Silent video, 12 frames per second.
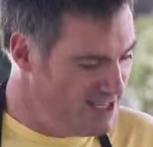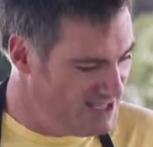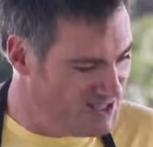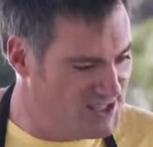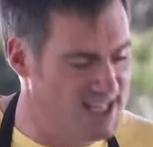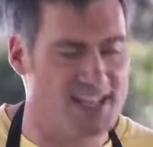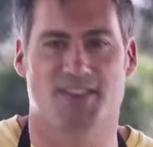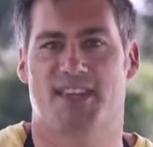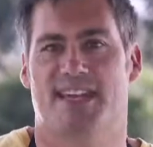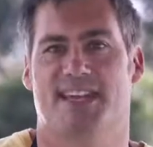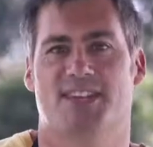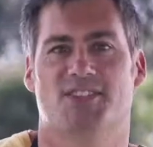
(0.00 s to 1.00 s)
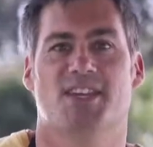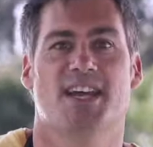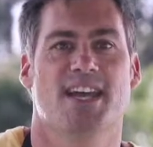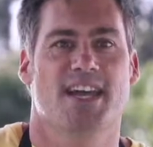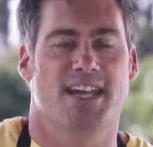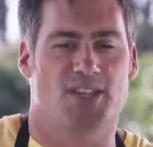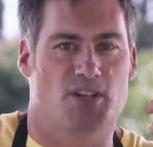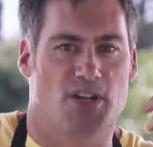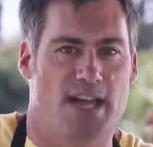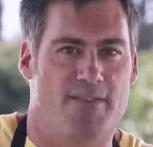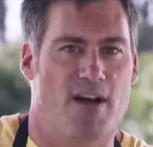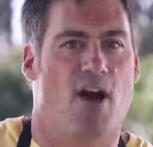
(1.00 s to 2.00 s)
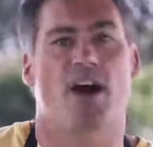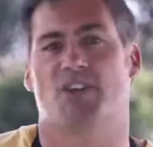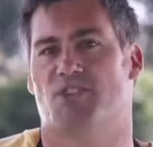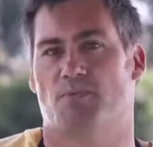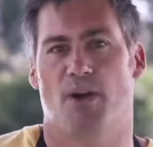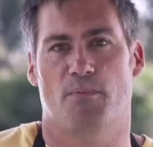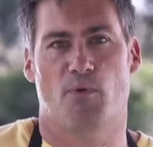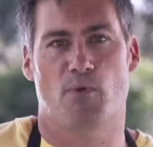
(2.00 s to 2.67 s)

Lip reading: The second thing is it's got to have a high smoke